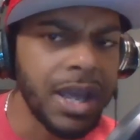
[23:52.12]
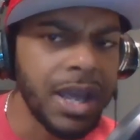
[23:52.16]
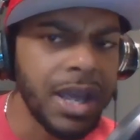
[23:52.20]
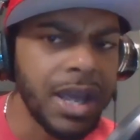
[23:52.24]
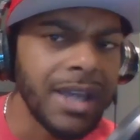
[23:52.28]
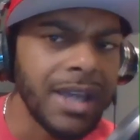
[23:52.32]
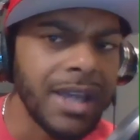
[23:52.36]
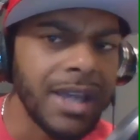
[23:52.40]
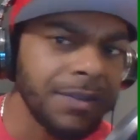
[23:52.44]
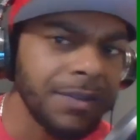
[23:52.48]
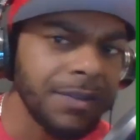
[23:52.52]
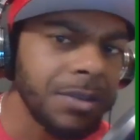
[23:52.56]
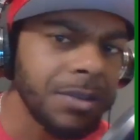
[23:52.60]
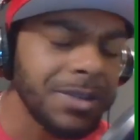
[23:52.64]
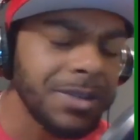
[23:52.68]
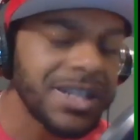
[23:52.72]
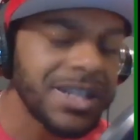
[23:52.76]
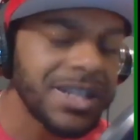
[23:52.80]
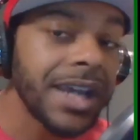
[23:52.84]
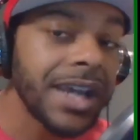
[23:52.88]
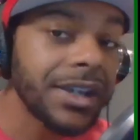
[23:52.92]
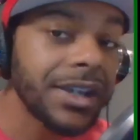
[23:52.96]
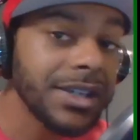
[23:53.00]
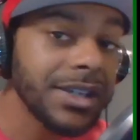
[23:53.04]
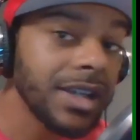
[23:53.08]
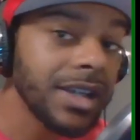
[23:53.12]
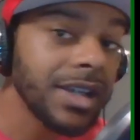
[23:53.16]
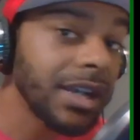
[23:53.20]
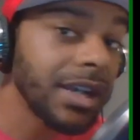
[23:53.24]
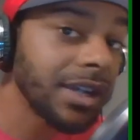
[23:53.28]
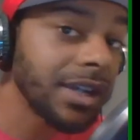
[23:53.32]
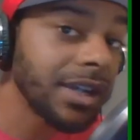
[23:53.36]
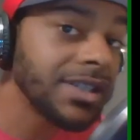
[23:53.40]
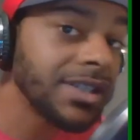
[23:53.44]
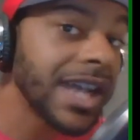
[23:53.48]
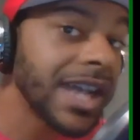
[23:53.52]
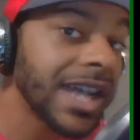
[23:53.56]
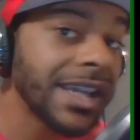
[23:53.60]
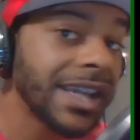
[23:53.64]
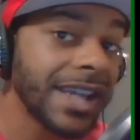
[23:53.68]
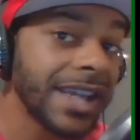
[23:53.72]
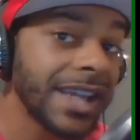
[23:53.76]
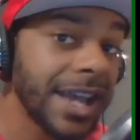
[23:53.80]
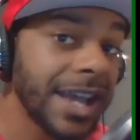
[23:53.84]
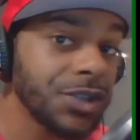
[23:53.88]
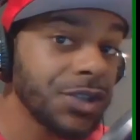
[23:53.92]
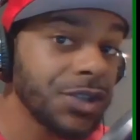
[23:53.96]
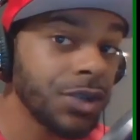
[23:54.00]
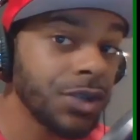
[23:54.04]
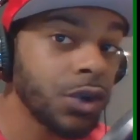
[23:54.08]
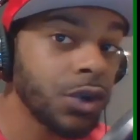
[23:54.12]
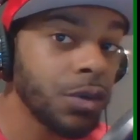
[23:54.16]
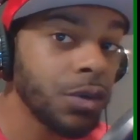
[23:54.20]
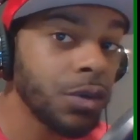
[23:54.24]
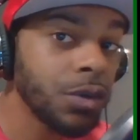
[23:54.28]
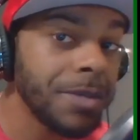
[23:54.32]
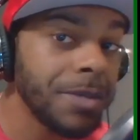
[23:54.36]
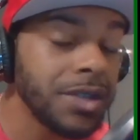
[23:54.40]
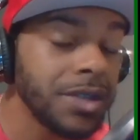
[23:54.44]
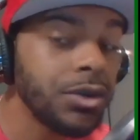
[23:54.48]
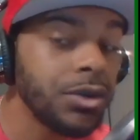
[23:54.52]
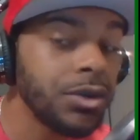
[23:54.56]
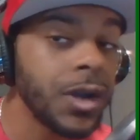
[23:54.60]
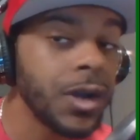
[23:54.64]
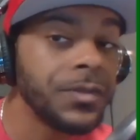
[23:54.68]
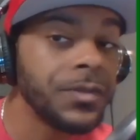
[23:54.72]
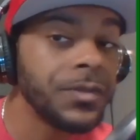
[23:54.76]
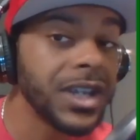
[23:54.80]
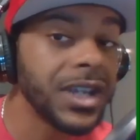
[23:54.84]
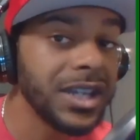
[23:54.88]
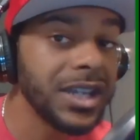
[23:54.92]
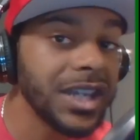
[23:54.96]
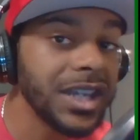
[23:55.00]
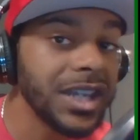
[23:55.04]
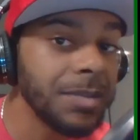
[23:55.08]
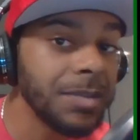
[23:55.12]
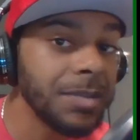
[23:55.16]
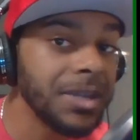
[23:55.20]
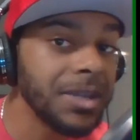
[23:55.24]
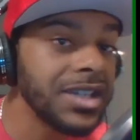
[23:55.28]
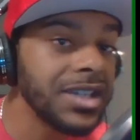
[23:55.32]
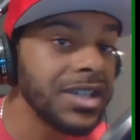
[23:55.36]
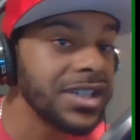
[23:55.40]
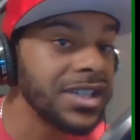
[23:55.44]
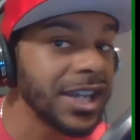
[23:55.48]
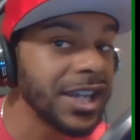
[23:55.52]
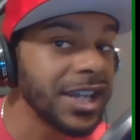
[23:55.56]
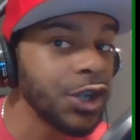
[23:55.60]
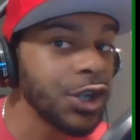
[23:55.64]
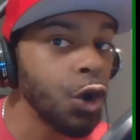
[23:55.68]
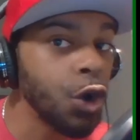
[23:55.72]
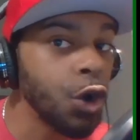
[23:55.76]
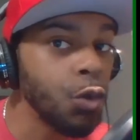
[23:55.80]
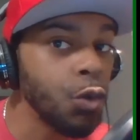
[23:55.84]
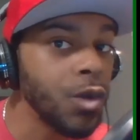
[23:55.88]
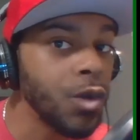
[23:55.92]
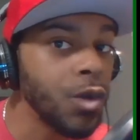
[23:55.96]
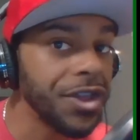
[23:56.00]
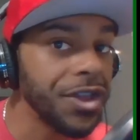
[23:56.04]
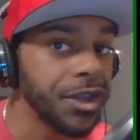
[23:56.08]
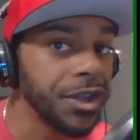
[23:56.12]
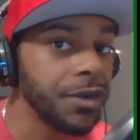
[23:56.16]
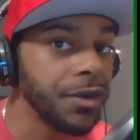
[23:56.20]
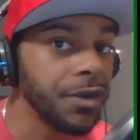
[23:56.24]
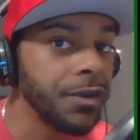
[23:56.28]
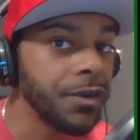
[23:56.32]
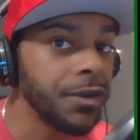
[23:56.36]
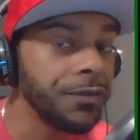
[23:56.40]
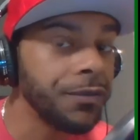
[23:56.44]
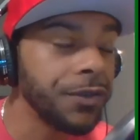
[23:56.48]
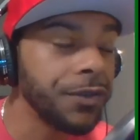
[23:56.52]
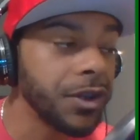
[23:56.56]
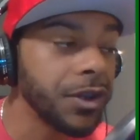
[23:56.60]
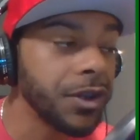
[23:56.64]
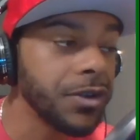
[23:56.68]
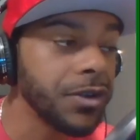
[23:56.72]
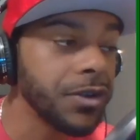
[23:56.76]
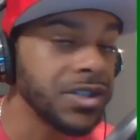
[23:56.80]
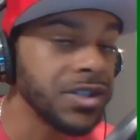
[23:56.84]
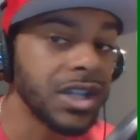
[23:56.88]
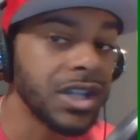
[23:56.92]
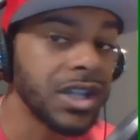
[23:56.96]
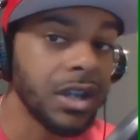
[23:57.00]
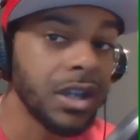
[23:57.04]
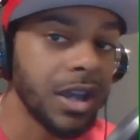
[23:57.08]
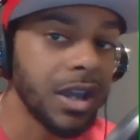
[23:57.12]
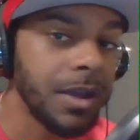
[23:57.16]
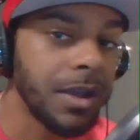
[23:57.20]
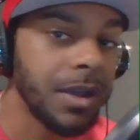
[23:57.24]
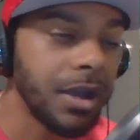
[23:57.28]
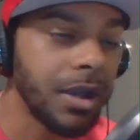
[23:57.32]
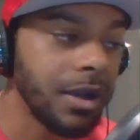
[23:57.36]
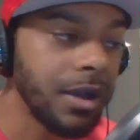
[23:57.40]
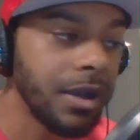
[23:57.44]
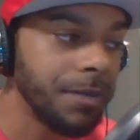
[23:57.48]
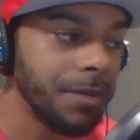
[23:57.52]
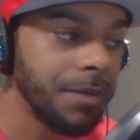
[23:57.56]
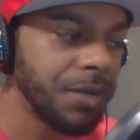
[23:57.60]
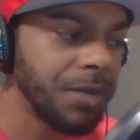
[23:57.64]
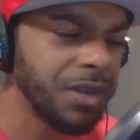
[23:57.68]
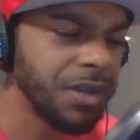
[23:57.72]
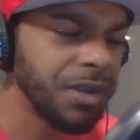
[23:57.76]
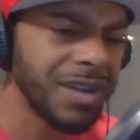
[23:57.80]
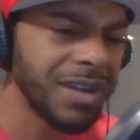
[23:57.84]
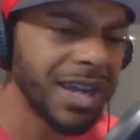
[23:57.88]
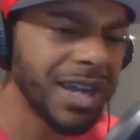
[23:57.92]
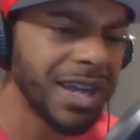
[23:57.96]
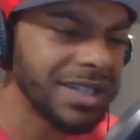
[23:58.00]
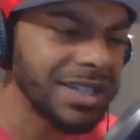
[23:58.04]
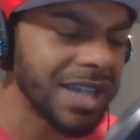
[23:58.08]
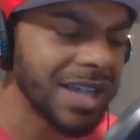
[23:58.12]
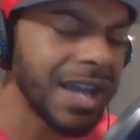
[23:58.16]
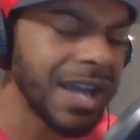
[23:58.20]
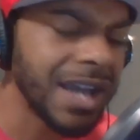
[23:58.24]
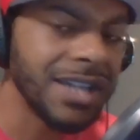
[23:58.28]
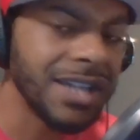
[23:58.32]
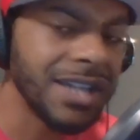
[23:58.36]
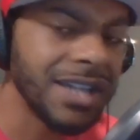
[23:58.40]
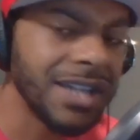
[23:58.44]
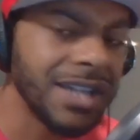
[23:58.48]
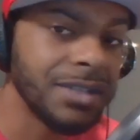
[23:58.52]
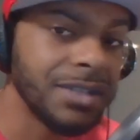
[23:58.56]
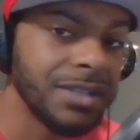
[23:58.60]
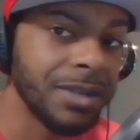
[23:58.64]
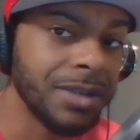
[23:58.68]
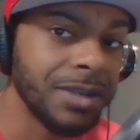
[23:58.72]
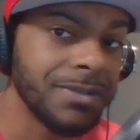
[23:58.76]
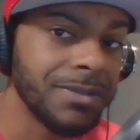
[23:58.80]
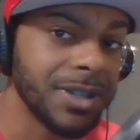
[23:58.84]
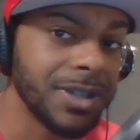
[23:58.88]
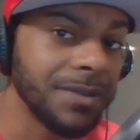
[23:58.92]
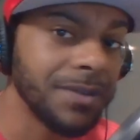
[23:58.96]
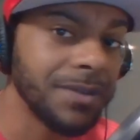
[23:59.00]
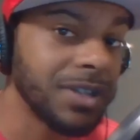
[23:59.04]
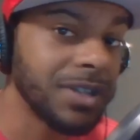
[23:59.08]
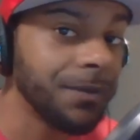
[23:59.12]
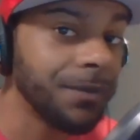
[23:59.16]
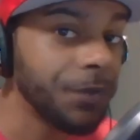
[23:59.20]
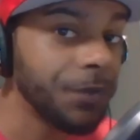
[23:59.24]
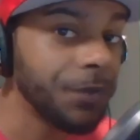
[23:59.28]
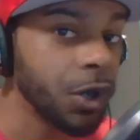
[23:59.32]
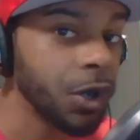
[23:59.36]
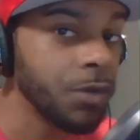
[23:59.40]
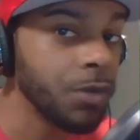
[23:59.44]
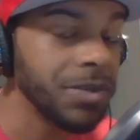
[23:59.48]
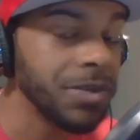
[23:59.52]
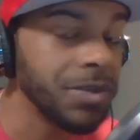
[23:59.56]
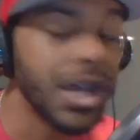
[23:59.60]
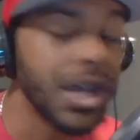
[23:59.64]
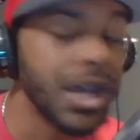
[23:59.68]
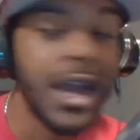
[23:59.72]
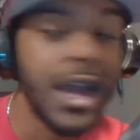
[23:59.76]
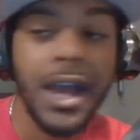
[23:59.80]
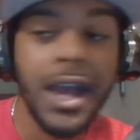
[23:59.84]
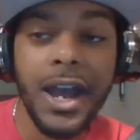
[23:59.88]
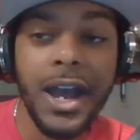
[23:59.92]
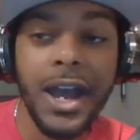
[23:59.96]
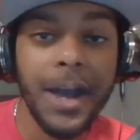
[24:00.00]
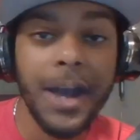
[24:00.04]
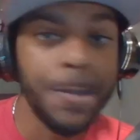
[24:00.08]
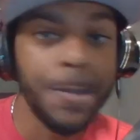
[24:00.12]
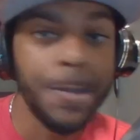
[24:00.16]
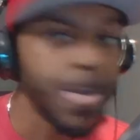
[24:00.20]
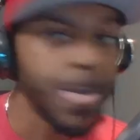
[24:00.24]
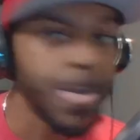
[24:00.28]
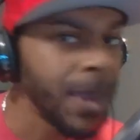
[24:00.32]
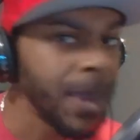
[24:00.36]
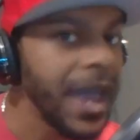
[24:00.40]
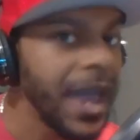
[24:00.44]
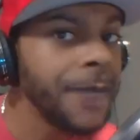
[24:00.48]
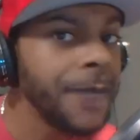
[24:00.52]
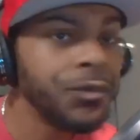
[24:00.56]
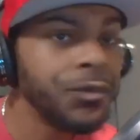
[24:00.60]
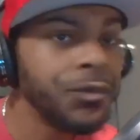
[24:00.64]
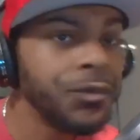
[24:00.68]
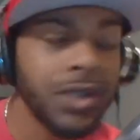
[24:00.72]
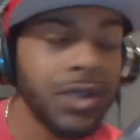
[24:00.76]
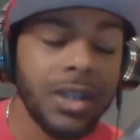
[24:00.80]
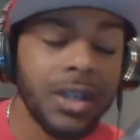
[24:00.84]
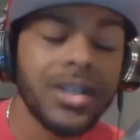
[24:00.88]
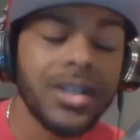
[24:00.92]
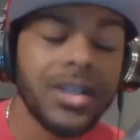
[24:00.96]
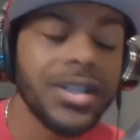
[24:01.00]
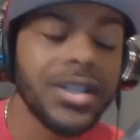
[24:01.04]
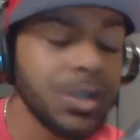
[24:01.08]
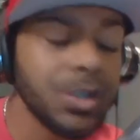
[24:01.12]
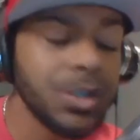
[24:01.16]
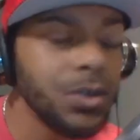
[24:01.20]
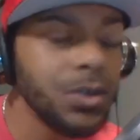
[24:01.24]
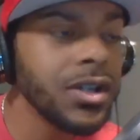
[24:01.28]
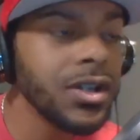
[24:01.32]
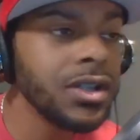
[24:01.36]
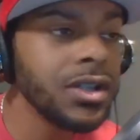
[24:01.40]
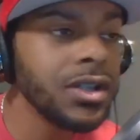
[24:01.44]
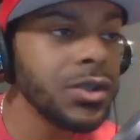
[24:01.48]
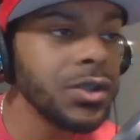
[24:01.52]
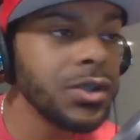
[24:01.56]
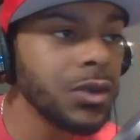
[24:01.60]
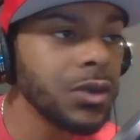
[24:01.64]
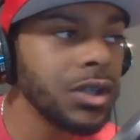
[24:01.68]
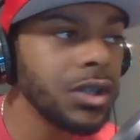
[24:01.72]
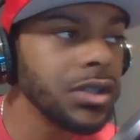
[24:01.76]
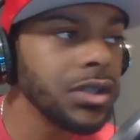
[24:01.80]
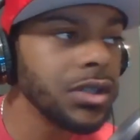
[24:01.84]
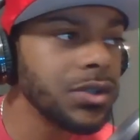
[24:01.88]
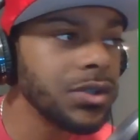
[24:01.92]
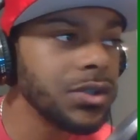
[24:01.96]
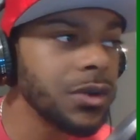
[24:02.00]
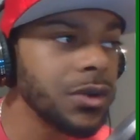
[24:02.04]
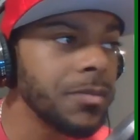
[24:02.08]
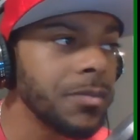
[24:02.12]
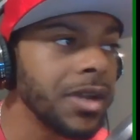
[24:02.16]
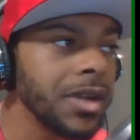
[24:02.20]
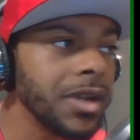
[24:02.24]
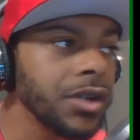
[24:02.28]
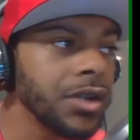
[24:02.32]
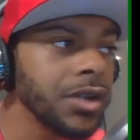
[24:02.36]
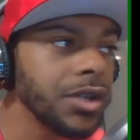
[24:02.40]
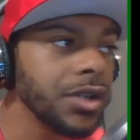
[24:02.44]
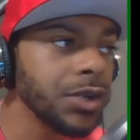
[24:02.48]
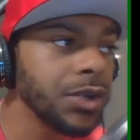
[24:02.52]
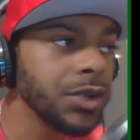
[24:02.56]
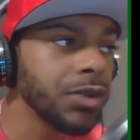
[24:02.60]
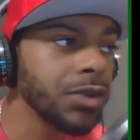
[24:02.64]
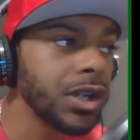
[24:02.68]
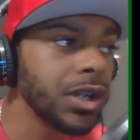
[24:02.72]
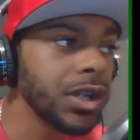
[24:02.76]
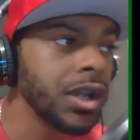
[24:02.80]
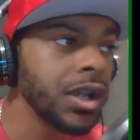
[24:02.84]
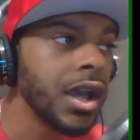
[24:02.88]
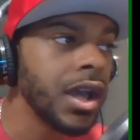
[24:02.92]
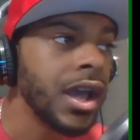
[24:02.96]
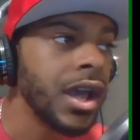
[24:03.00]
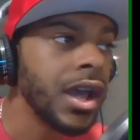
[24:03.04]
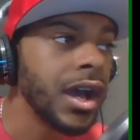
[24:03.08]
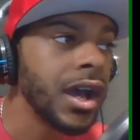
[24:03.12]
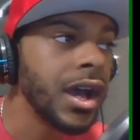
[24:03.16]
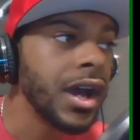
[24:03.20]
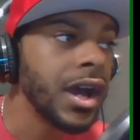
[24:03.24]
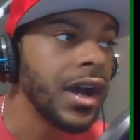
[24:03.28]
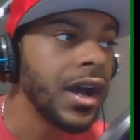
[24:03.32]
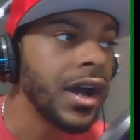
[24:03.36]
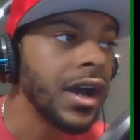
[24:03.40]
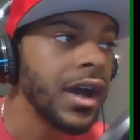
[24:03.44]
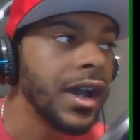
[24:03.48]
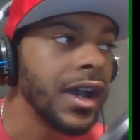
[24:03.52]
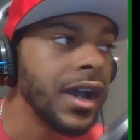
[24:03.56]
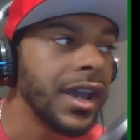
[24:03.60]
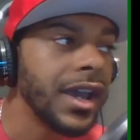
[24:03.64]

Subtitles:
give them the psychiatric or mental health they need, because they don't want their fears and their anxieties about themselves confirmed. And to a bigger degree, it